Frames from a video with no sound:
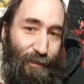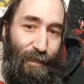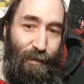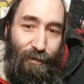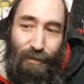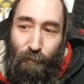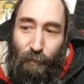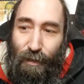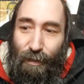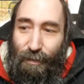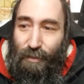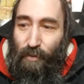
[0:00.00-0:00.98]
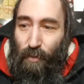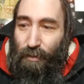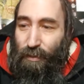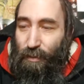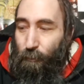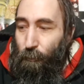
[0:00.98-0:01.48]
There's somebody that's
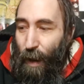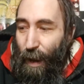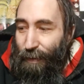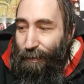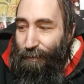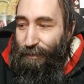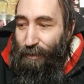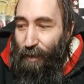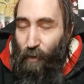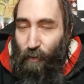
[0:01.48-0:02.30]
switching bodies and all